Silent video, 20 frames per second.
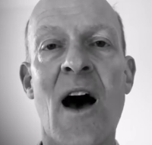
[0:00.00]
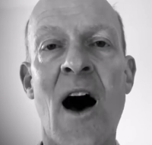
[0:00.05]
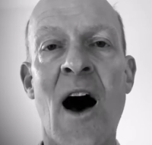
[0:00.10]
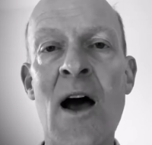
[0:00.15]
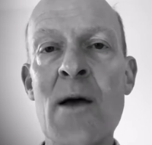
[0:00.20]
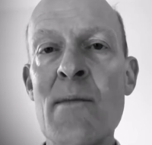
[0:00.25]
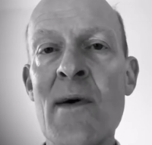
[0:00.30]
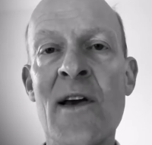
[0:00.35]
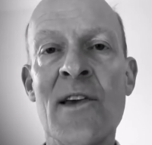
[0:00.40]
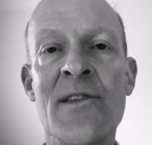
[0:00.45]

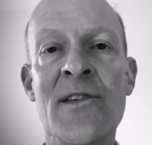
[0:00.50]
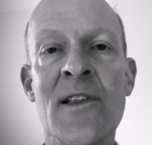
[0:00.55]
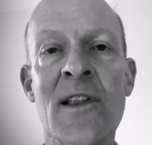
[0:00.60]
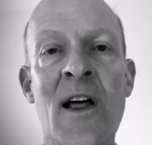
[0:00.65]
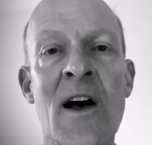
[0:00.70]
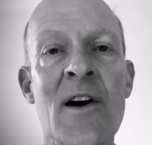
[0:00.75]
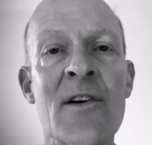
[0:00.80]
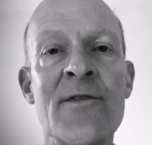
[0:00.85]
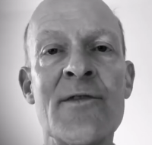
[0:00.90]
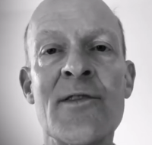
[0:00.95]
I'm his
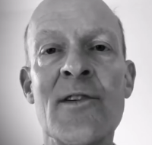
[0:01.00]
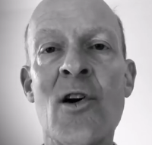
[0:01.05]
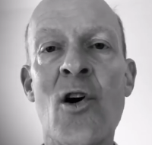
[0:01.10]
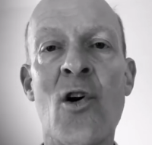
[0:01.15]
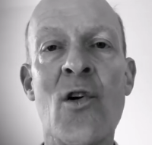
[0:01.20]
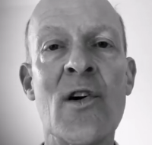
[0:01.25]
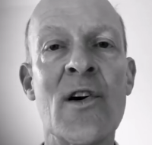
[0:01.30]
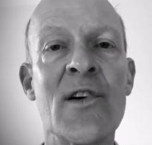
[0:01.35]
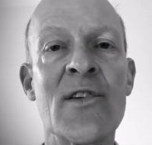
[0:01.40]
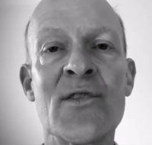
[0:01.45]
love
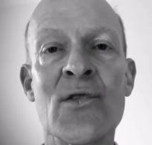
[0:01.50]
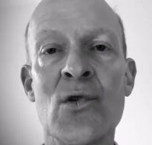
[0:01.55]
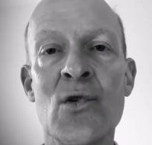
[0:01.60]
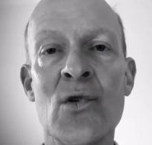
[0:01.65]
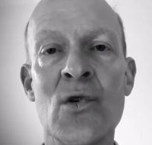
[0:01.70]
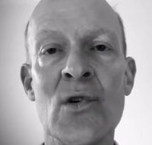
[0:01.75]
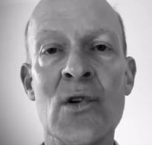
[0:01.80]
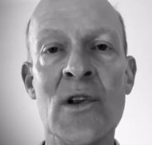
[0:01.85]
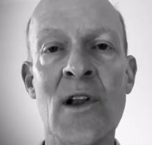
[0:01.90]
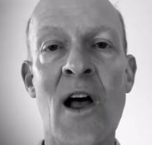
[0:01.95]
conquers
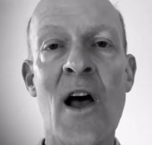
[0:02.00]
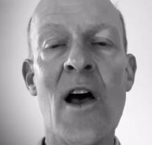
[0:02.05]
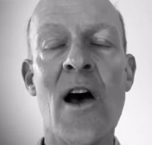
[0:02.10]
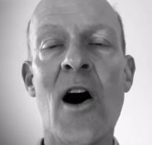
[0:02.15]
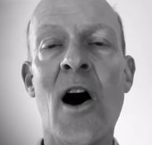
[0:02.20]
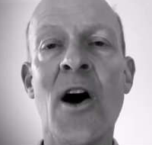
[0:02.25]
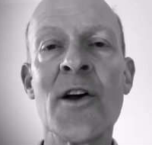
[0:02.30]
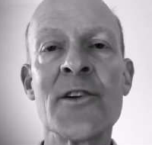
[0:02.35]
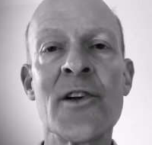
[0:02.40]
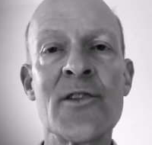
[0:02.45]
all,
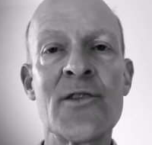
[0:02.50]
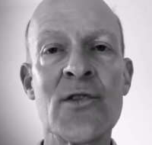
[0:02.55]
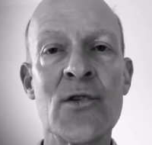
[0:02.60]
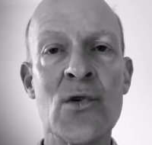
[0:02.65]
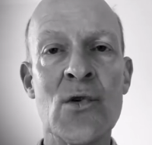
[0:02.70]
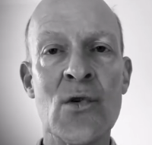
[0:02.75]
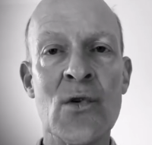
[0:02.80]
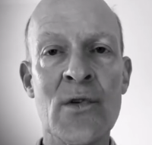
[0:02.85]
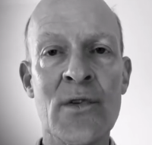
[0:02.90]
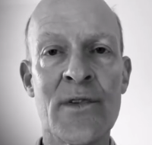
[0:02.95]

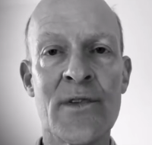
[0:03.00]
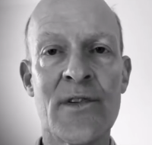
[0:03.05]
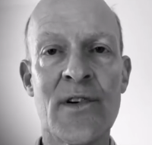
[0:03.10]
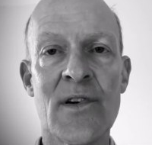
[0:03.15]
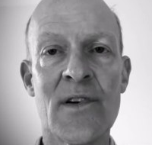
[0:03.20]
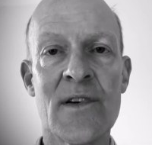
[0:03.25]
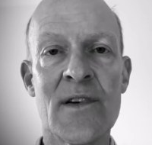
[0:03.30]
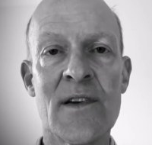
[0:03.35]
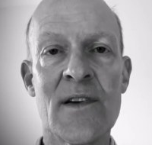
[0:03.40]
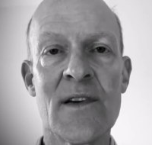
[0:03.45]
unadorned.
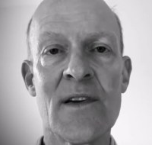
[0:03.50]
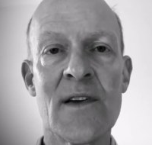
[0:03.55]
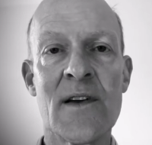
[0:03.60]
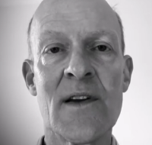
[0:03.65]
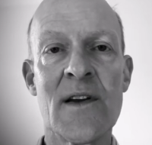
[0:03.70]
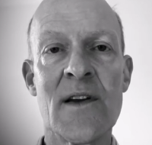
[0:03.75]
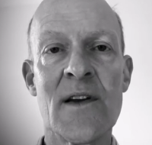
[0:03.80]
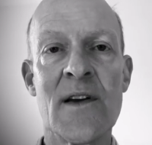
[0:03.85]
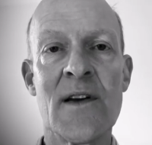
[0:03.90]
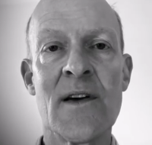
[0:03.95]

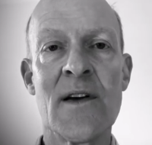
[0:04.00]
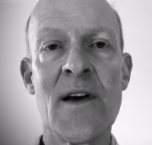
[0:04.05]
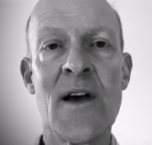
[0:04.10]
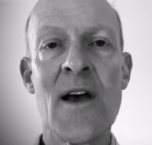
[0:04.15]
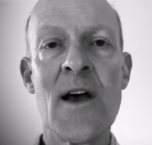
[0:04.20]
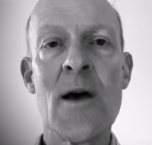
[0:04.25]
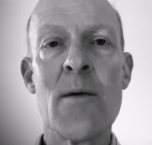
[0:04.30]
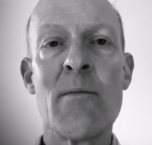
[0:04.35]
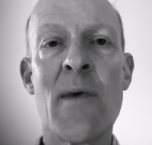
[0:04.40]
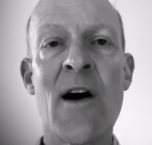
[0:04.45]

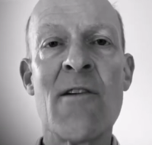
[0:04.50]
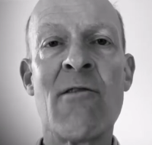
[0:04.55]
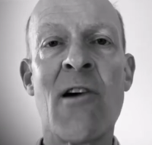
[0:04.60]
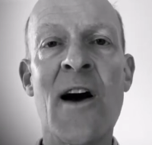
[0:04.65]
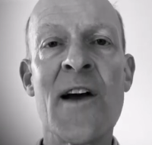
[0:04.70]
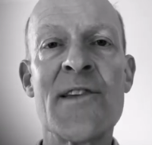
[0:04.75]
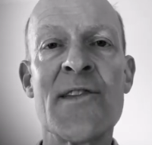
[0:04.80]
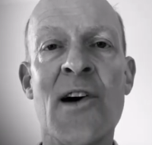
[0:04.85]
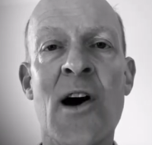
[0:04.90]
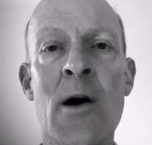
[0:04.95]
My
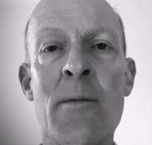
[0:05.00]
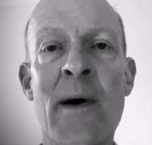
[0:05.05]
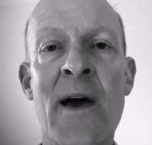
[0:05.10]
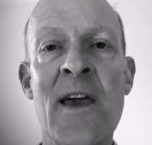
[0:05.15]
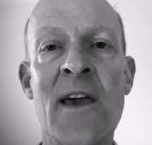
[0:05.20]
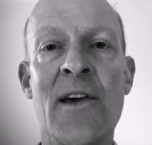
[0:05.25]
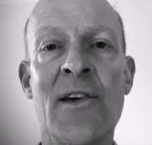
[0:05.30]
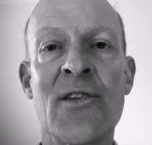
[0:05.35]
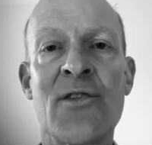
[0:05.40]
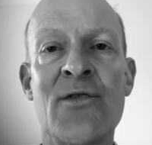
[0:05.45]
right arm
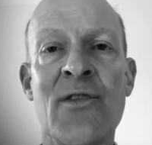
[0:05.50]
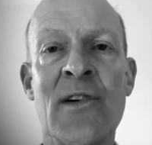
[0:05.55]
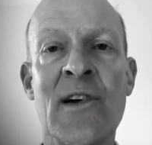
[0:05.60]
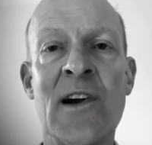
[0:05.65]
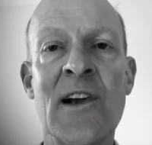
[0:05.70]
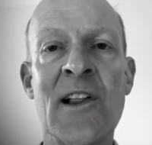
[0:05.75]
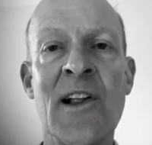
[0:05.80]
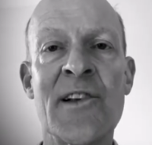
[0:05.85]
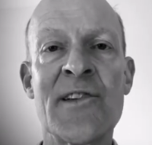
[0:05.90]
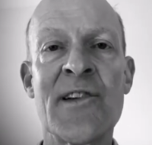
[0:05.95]
aches from
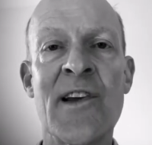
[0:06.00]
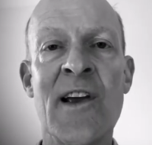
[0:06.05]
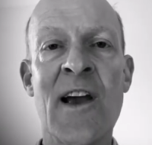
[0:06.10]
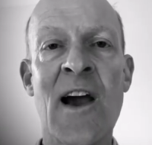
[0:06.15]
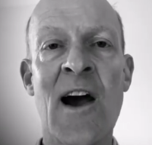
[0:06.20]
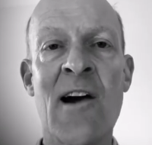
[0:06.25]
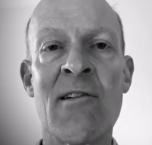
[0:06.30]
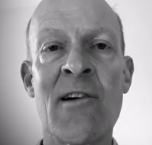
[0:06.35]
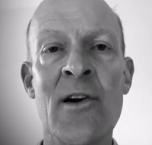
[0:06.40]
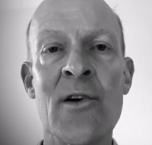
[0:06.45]
clutching
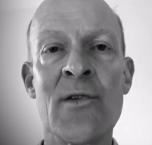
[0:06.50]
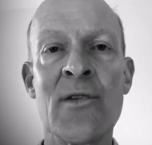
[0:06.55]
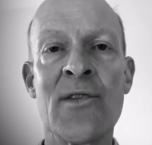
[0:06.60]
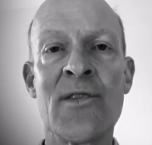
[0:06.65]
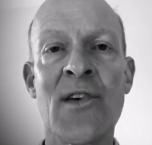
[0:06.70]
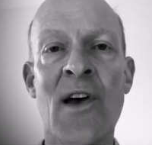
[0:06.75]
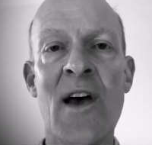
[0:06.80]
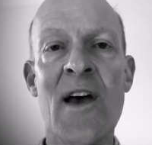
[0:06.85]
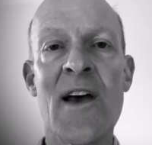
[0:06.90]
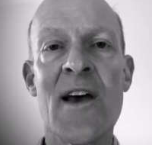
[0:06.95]

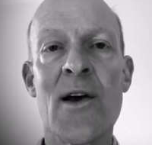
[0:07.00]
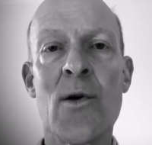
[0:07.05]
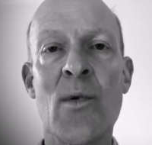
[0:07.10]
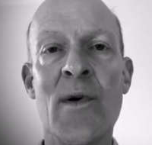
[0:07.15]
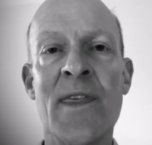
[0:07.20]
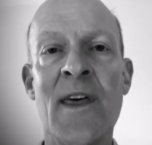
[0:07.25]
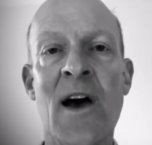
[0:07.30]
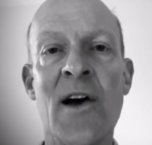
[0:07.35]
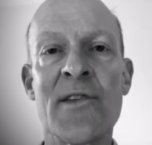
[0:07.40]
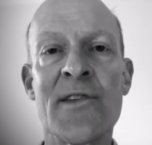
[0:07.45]
arrows
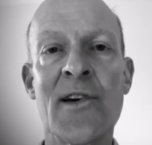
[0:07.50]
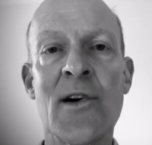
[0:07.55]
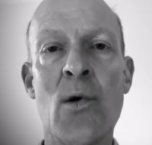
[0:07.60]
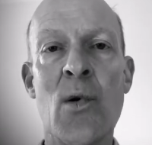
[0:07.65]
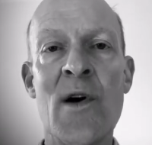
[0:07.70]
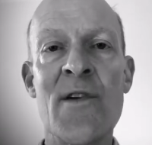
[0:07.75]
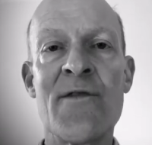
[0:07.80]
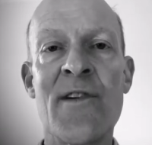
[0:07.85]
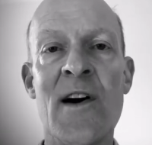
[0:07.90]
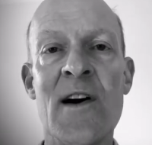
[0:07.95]
without a
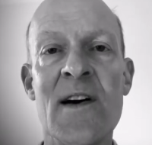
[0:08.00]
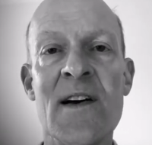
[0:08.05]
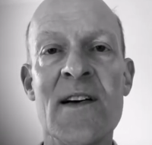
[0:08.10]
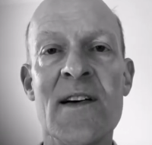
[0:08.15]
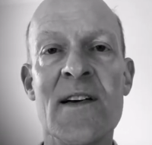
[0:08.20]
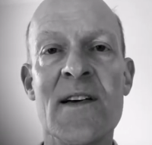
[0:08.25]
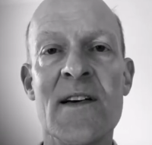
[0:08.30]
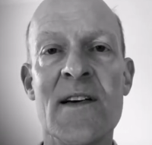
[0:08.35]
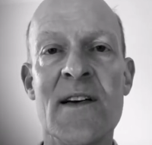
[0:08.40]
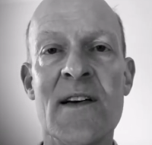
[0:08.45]
quiver.
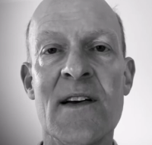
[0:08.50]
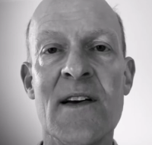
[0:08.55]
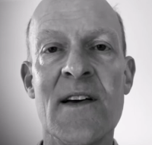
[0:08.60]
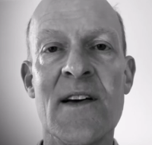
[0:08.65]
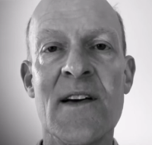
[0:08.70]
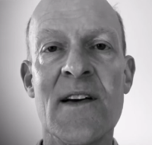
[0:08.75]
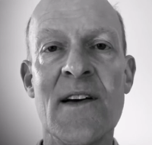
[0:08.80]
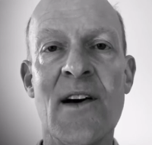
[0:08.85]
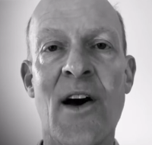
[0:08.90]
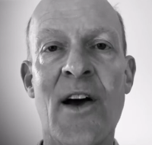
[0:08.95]

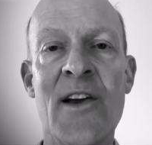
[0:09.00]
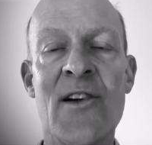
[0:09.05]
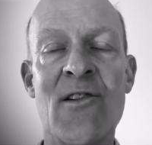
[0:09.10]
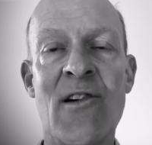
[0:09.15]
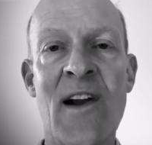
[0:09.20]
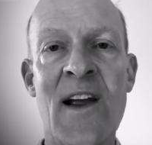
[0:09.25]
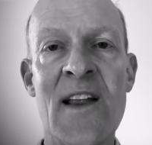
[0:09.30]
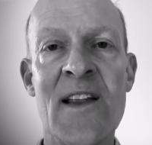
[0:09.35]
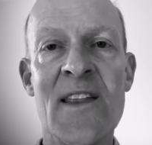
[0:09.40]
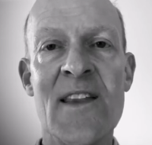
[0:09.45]
I
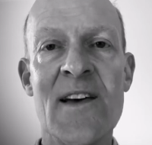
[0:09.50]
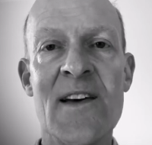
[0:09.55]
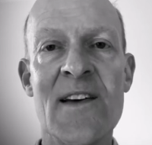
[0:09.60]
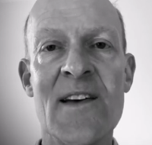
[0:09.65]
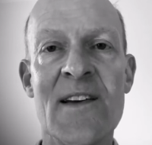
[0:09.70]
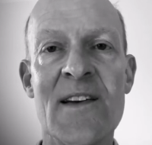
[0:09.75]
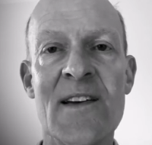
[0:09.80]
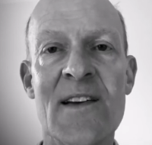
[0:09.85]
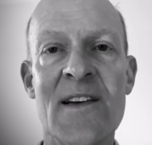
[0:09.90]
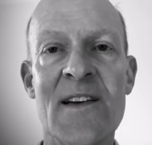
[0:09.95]
grin.
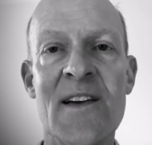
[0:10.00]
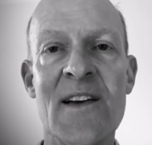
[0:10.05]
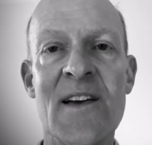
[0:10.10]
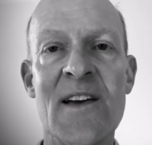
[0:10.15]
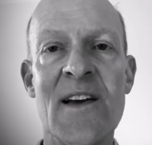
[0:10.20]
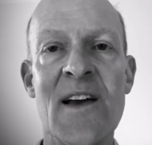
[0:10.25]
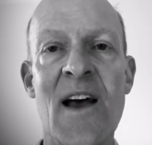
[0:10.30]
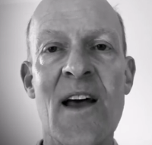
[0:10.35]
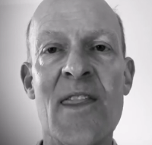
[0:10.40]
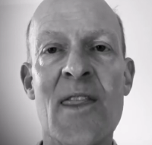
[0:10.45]

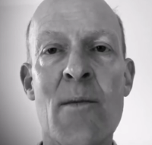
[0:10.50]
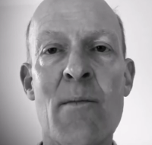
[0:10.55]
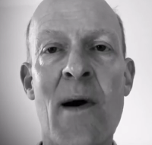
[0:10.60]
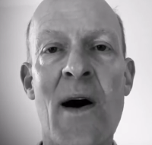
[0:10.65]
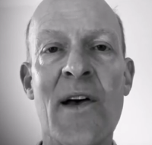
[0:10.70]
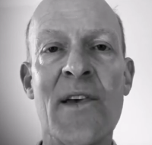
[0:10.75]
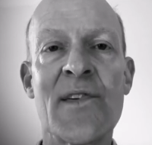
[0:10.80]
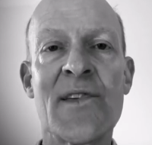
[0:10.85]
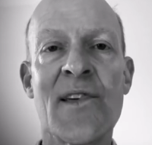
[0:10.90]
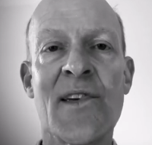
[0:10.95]
The
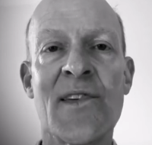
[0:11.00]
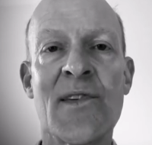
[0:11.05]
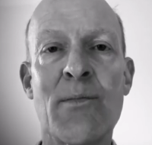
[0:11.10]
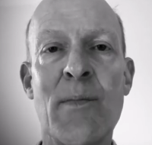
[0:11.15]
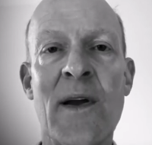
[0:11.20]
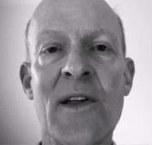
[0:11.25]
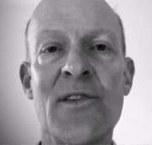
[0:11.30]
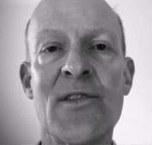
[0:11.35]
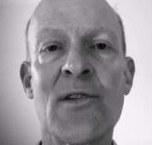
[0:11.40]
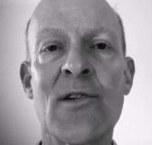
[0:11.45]
master
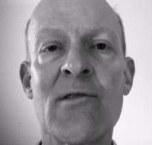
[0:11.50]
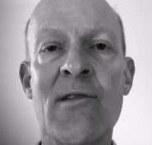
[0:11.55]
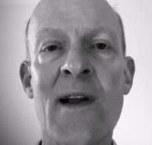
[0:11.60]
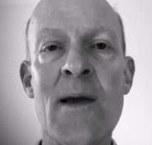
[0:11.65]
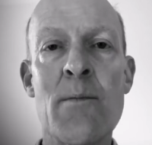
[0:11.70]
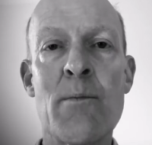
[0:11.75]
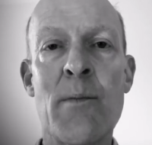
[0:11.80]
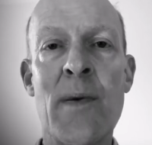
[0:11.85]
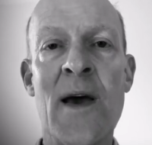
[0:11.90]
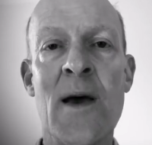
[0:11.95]
spits
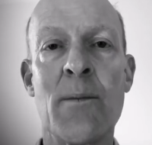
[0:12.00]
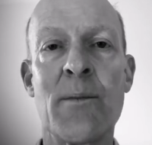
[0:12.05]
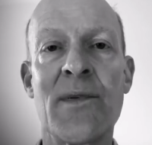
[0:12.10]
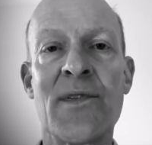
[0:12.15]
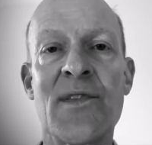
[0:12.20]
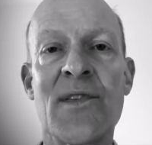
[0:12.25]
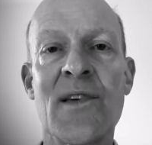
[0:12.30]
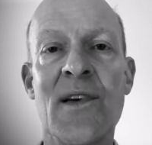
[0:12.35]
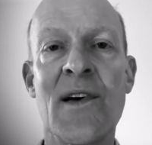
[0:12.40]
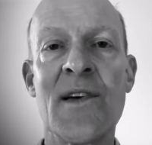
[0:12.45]
grape
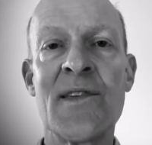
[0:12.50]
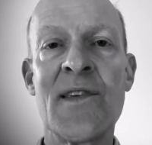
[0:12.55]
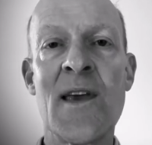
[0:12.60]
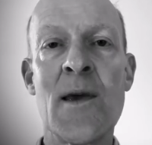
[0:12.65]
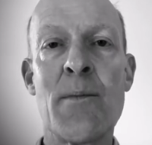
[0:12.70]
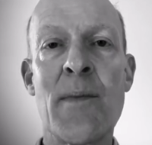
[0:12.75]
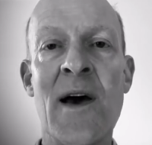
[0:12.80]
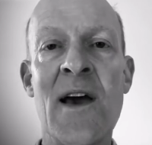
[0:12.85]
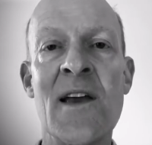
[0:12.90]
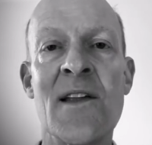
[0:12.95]
pips as he
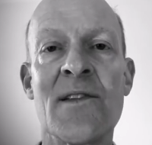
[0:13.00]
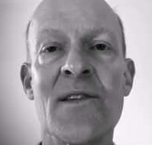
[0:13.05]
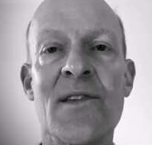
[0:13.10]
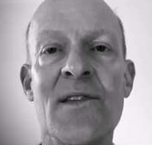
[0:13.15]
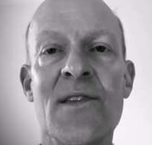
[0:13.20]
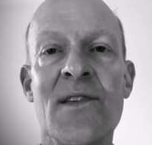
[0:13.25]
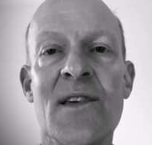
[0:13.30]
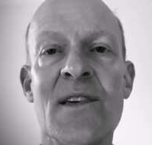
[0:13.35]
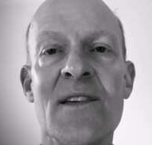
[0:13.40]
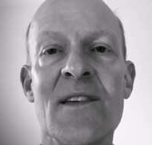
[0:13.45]

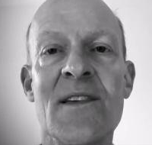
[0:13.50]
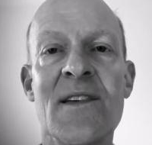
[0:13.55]
paints.